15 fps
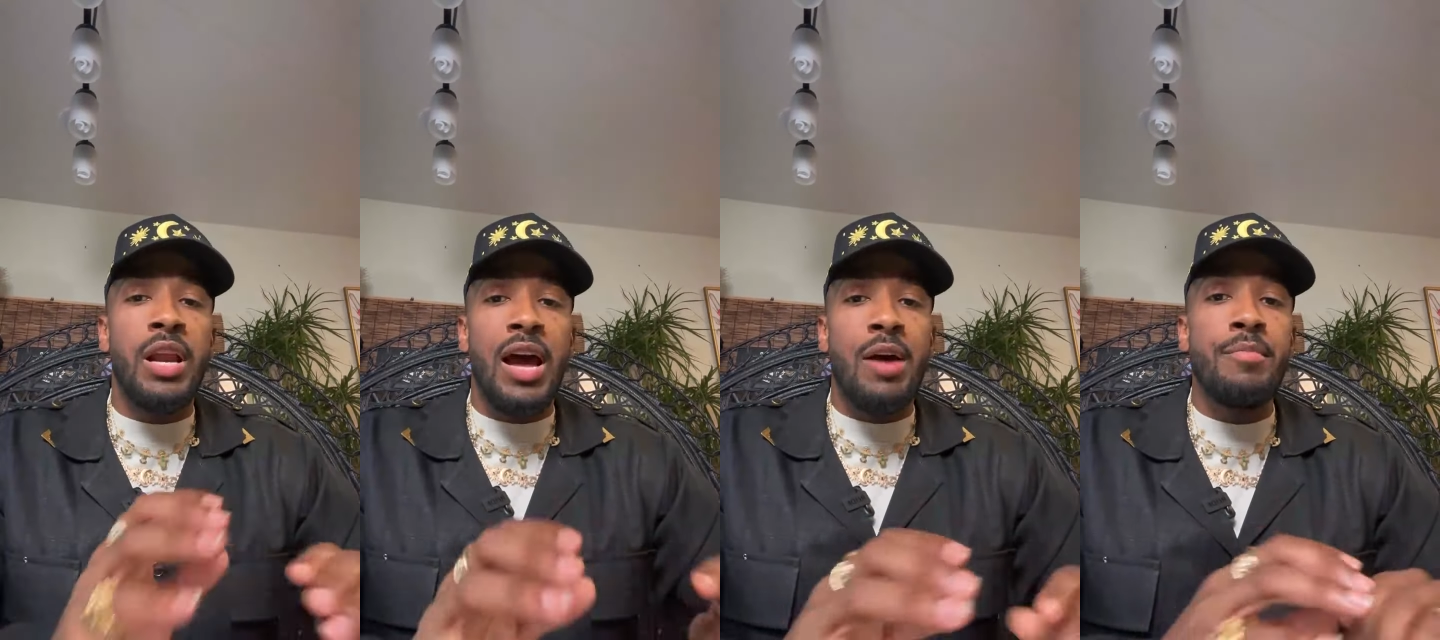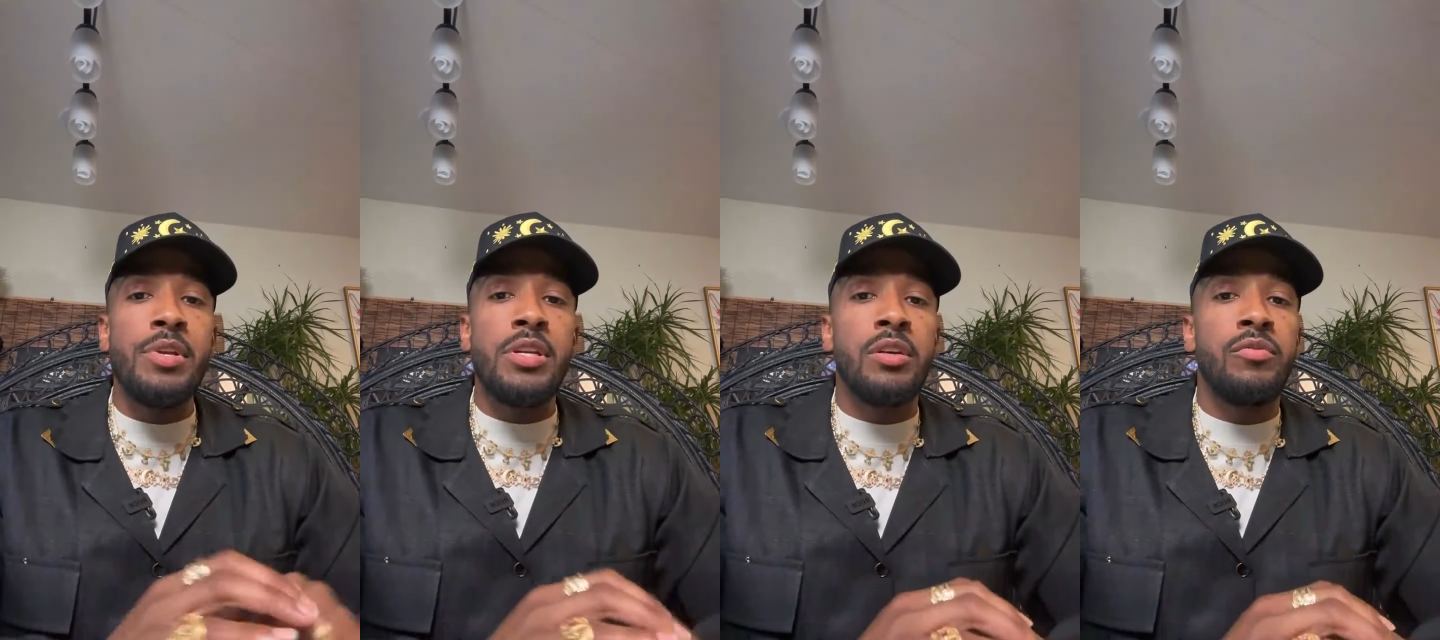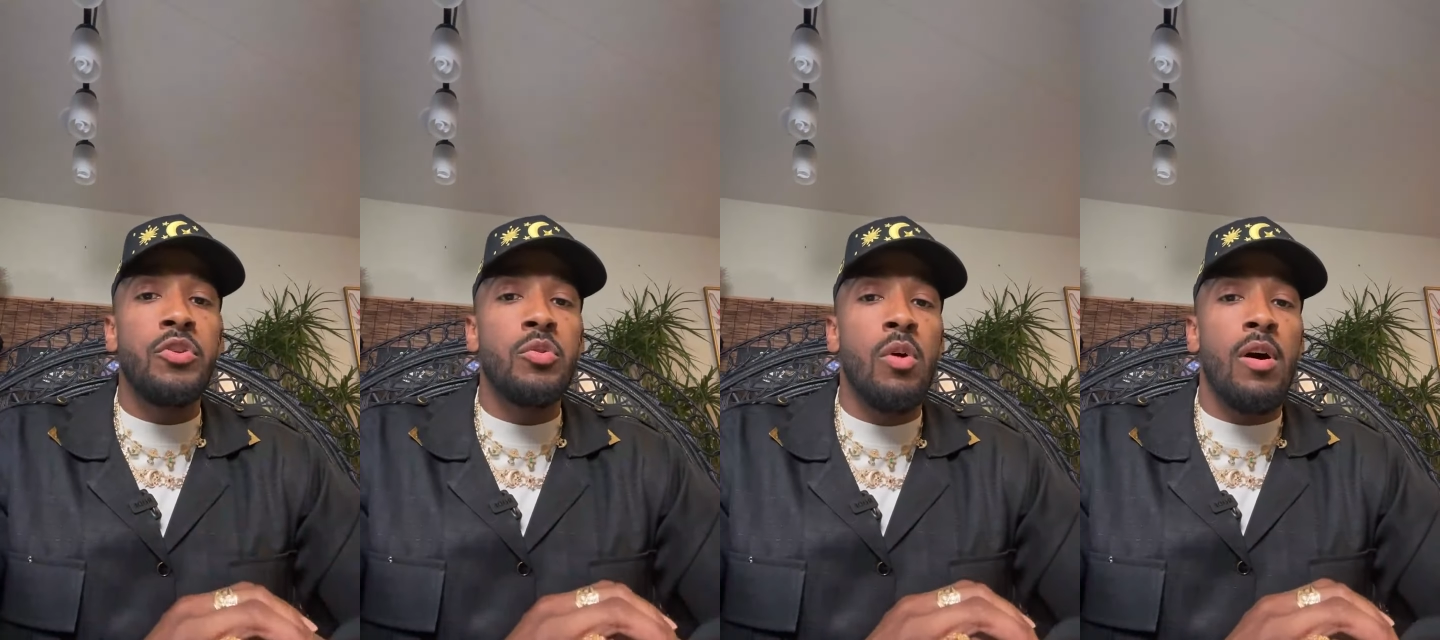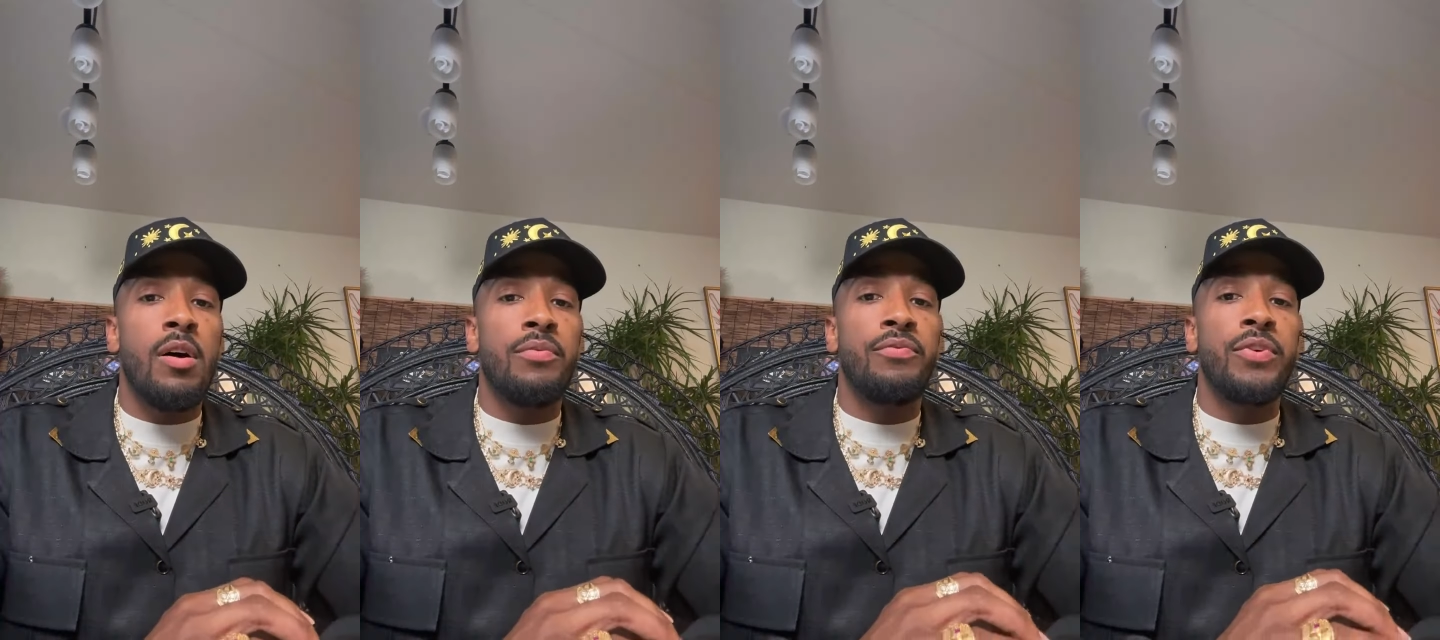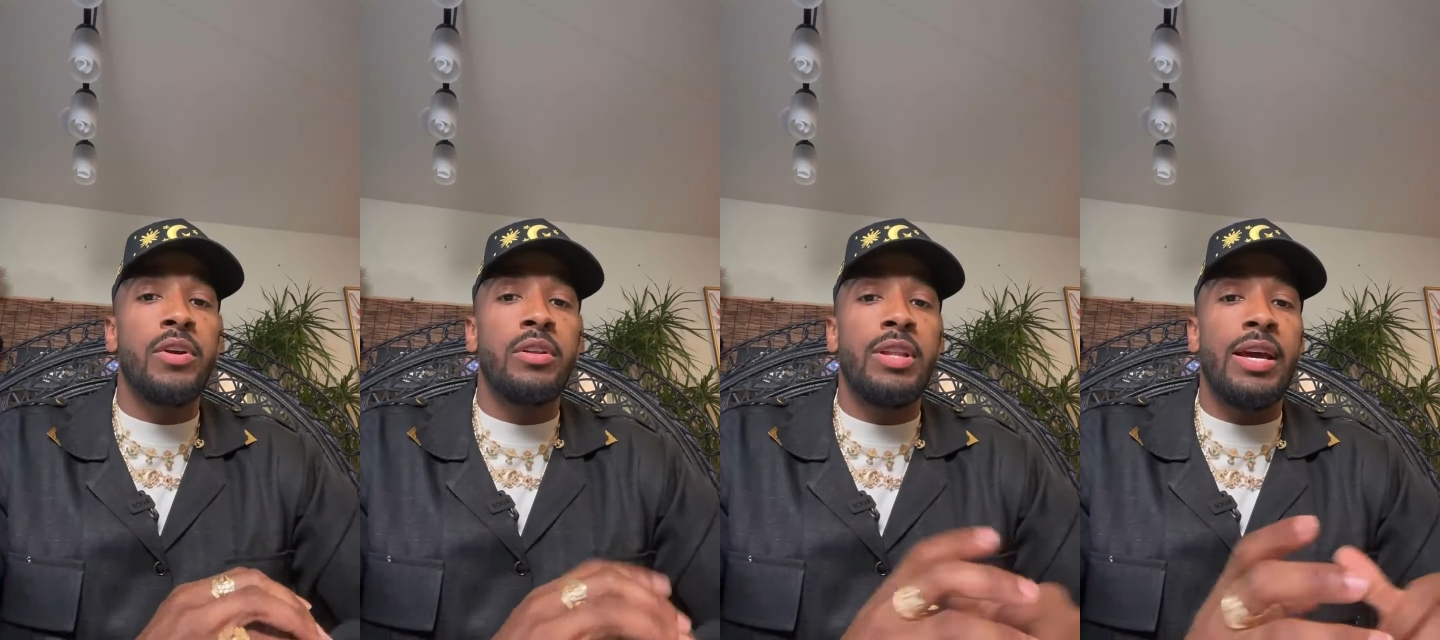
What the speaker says: But how many of you all feel